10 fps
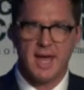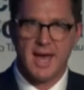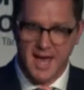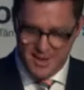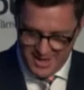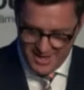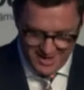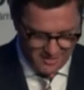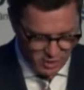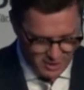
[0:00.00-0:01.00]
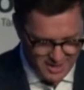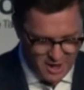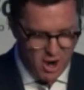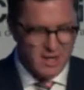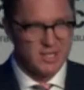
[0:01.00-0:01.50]
I've got a
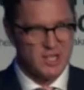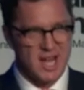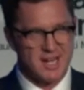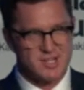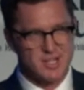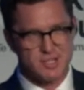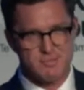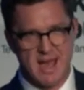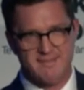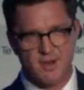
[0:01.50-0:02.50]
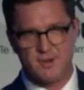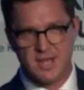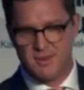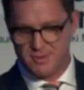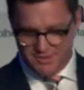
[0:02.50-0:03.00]
highly charged smartphone here with